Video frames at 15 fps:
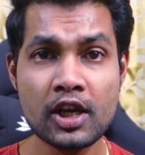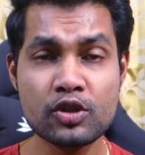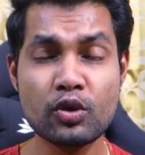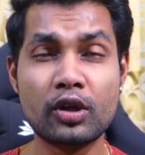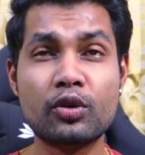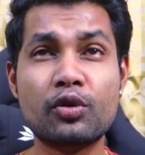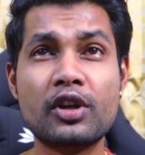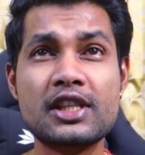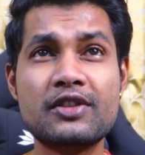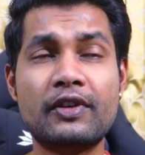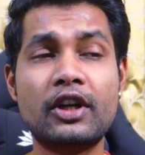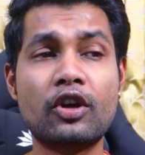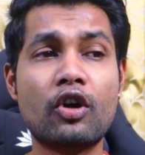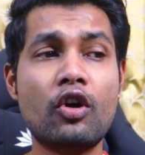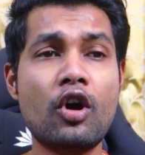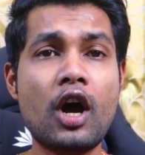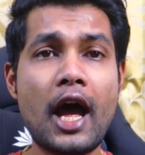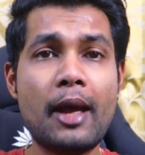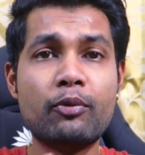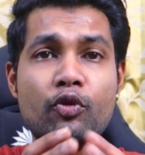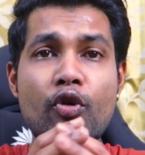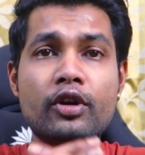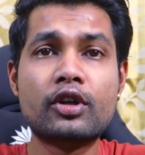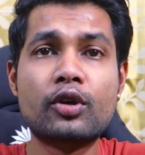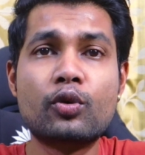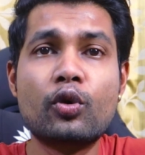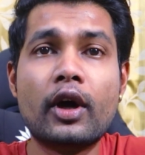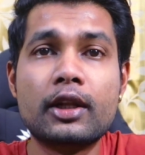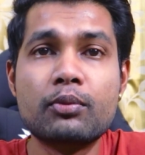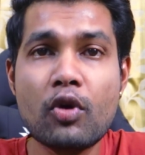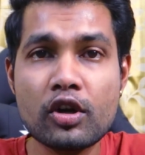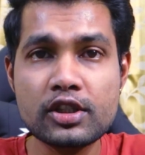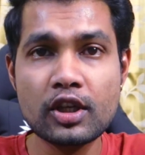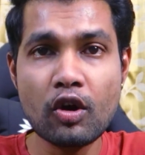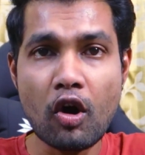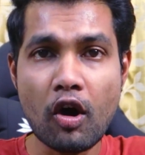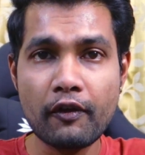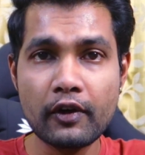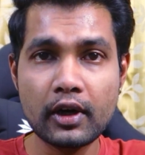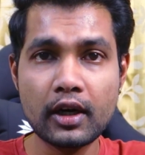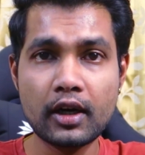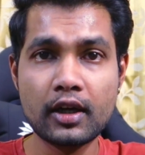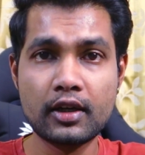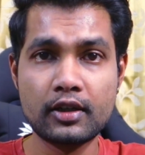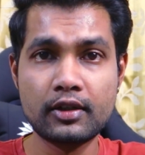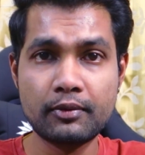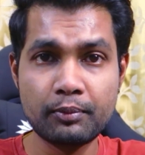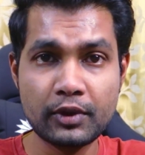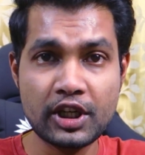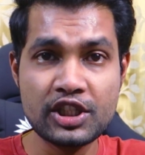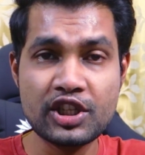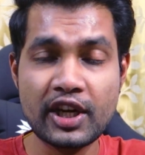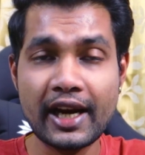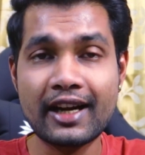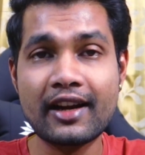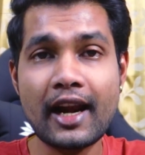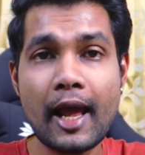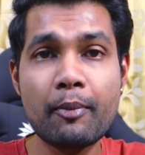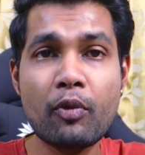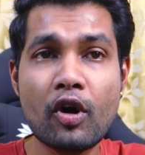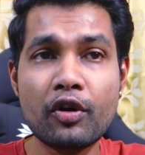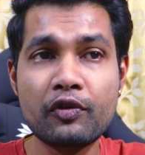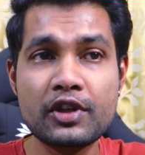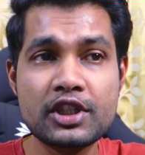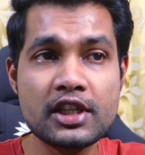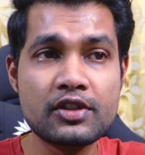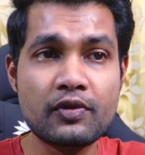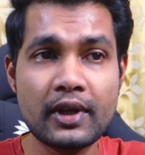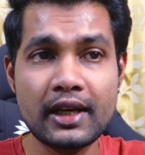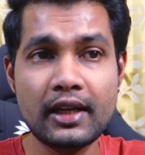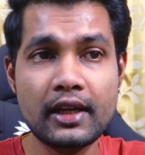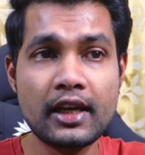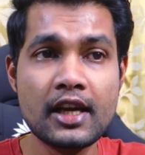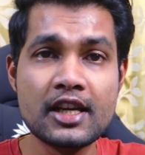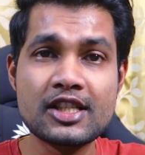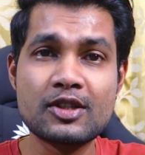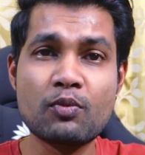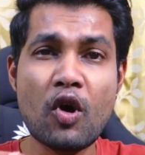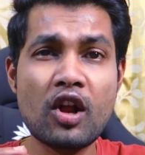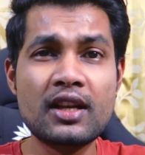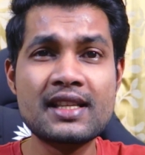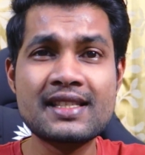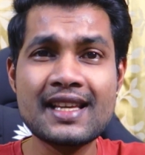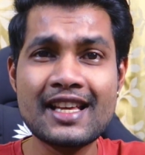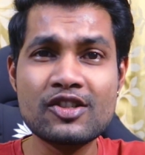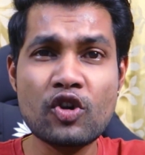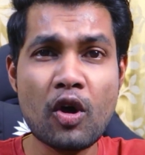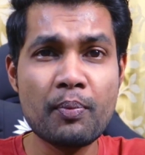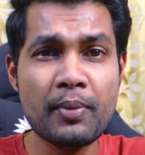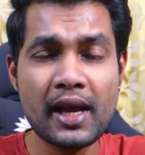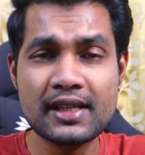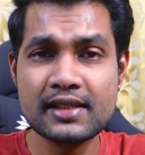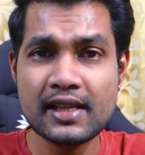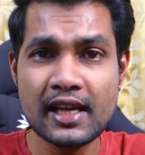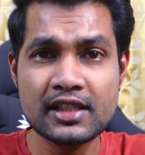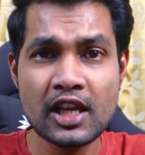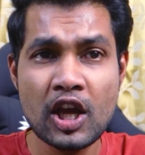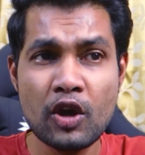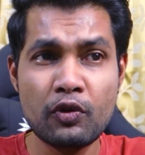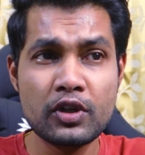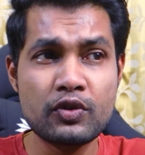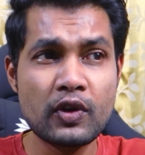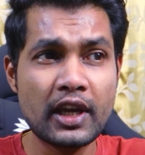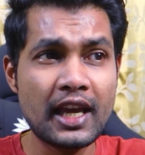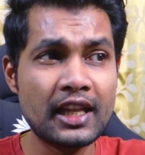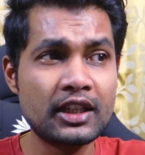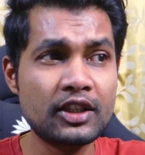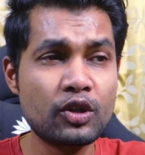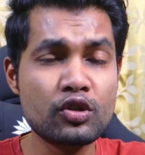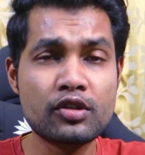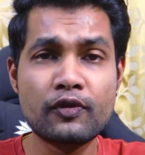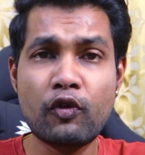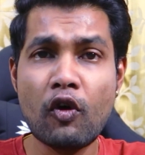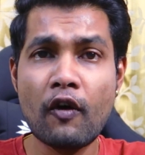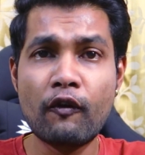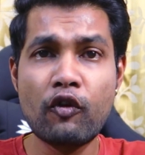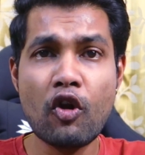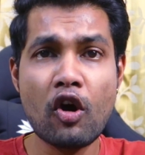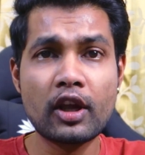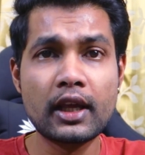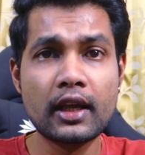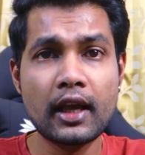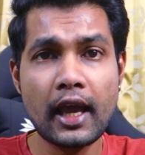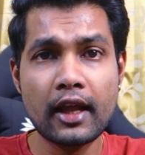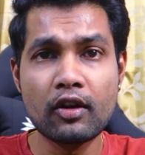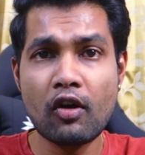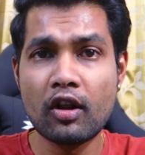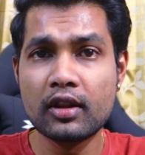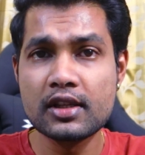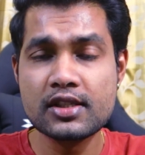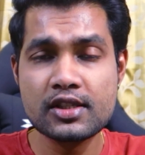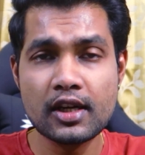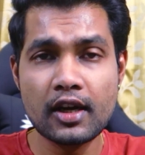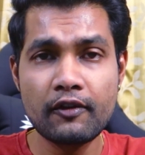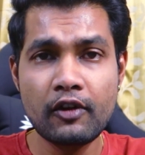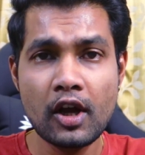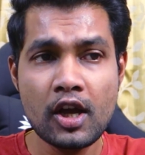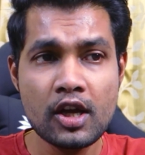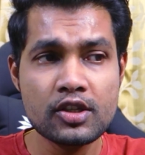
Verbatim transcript: So in today's video, I'm going to do unboxing of a Digitek tripod which is very small in size, compact size, which we can use for vlogging and all the stuff.